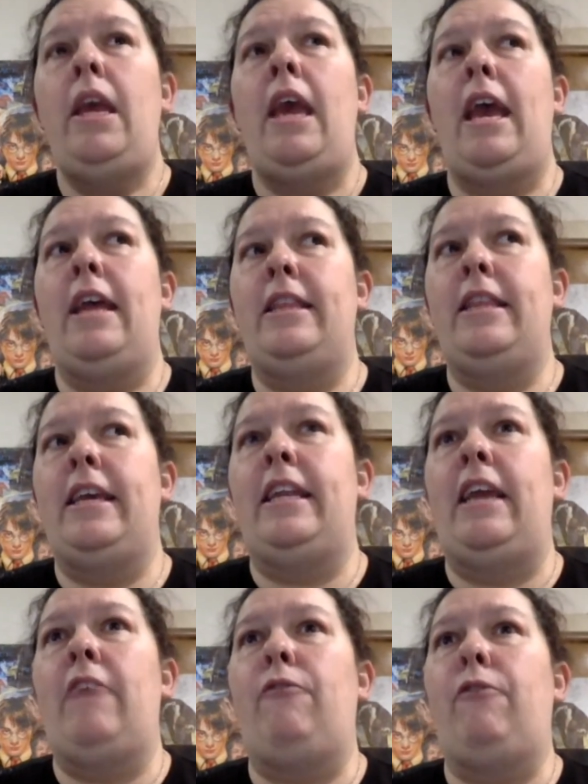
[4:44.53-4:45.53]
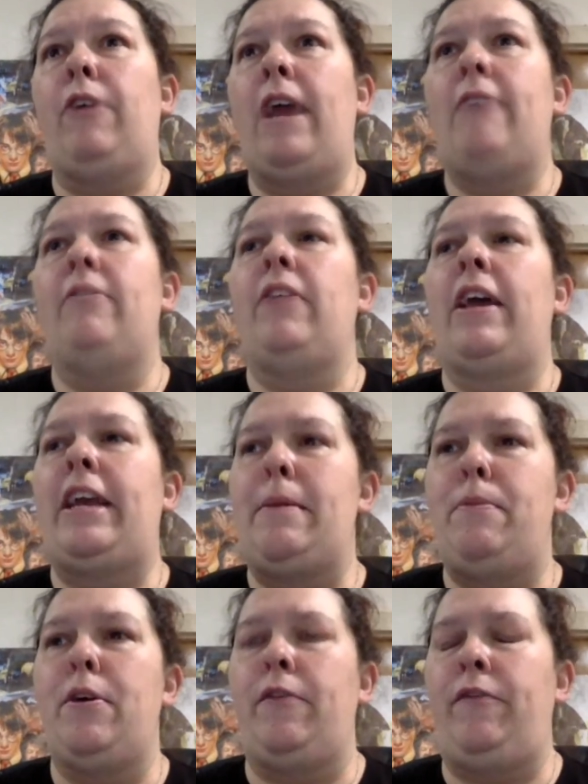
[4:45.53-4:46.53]
And then if we're having like a
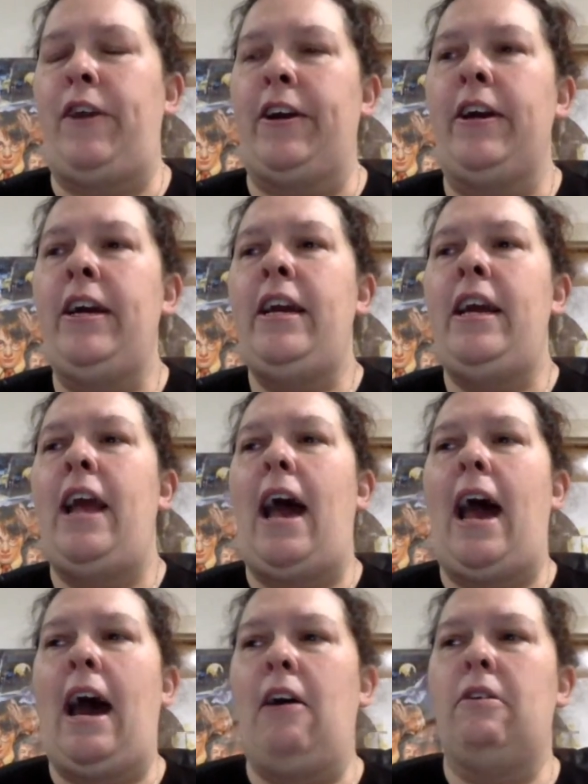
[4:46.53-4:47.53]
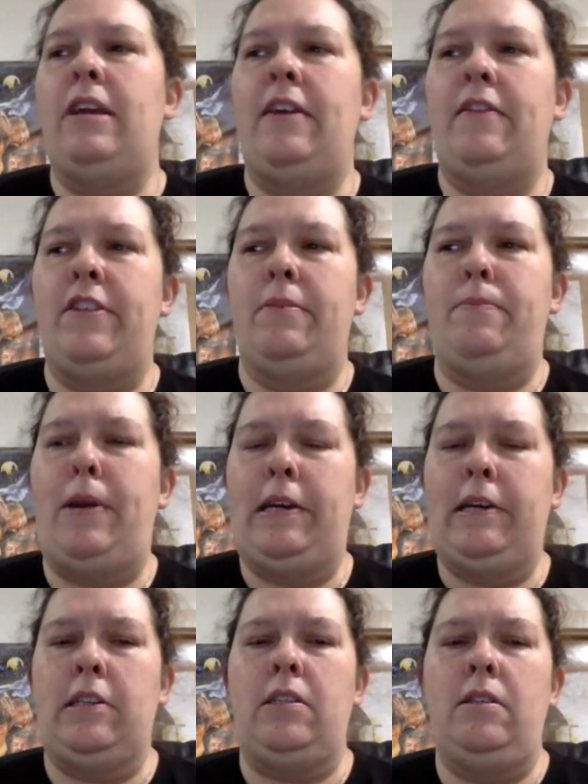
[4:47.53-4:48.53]
book fair, I'll give them
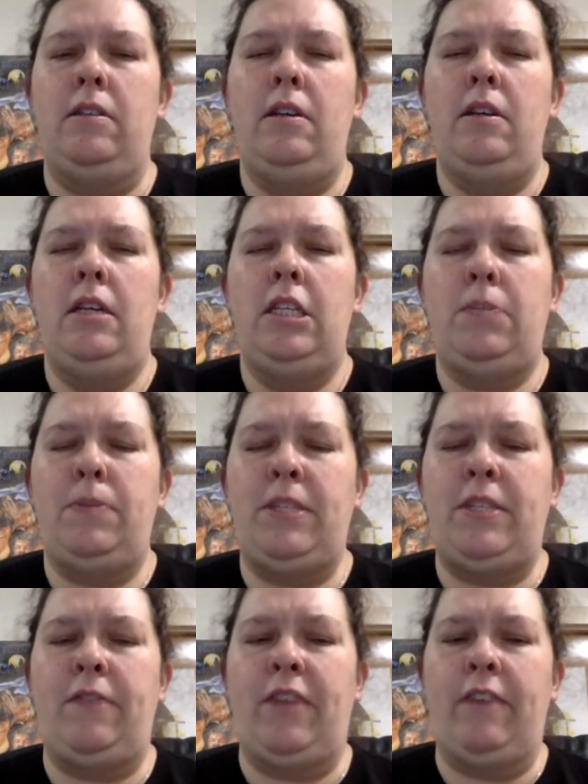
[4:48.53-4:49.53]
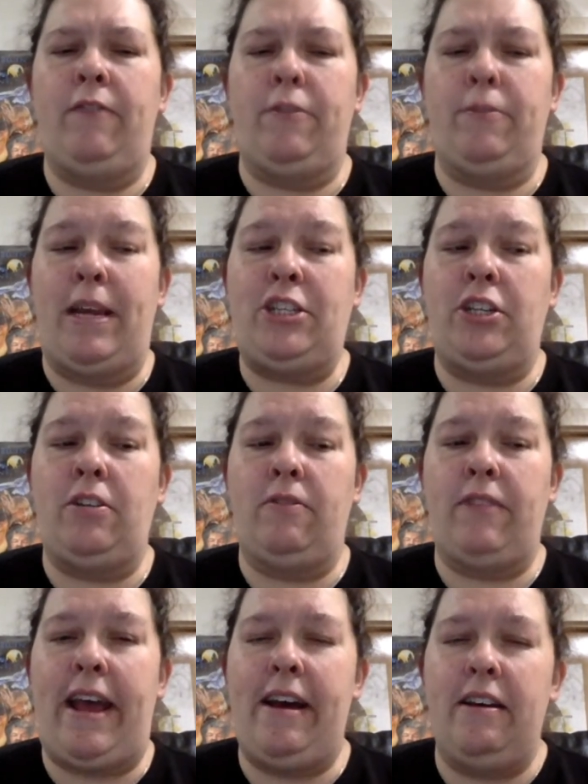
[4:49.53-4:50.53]
parent specific information on
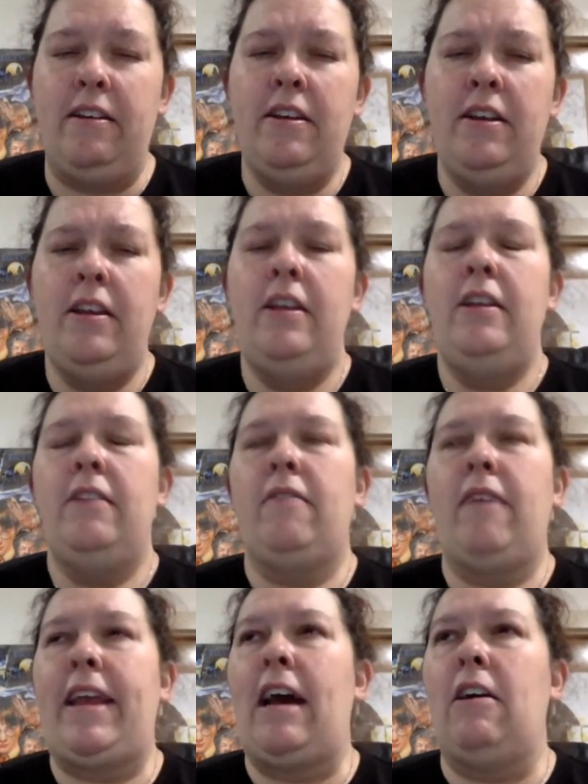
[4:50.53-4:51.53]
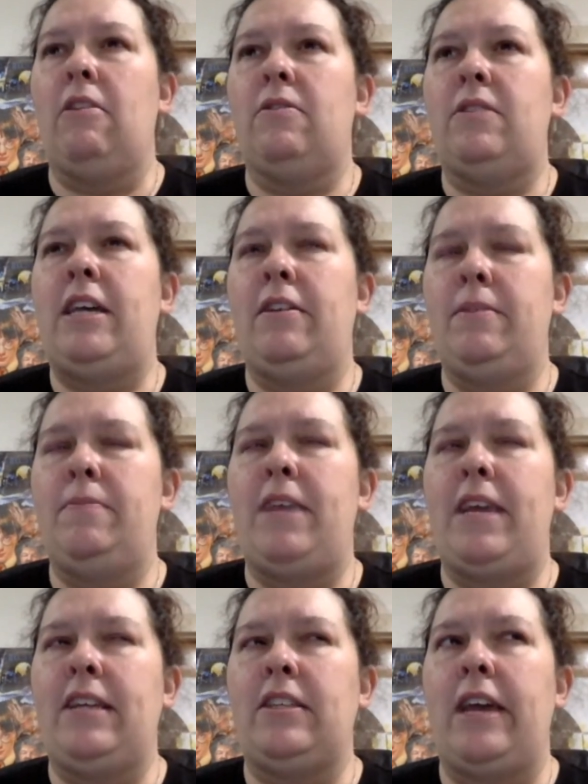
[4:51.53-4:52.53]
that. Like I'll tell them
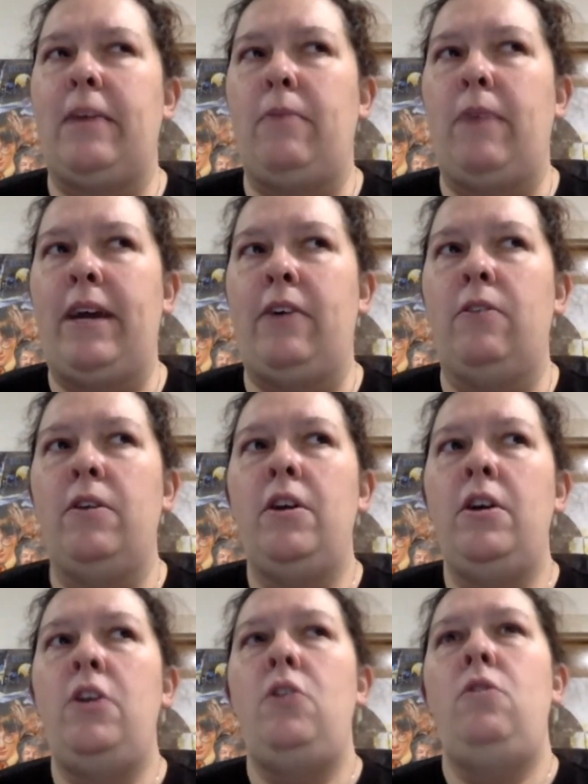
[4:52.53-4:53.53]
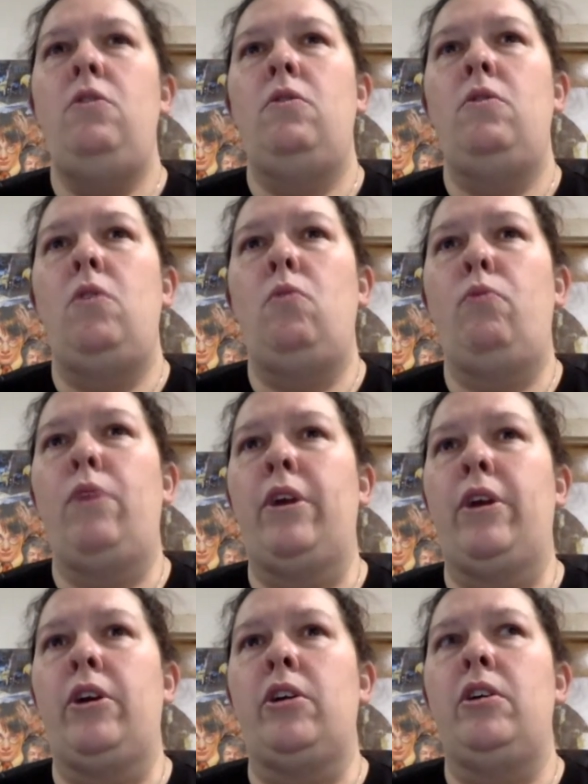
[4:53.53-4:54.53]
things like, well, we're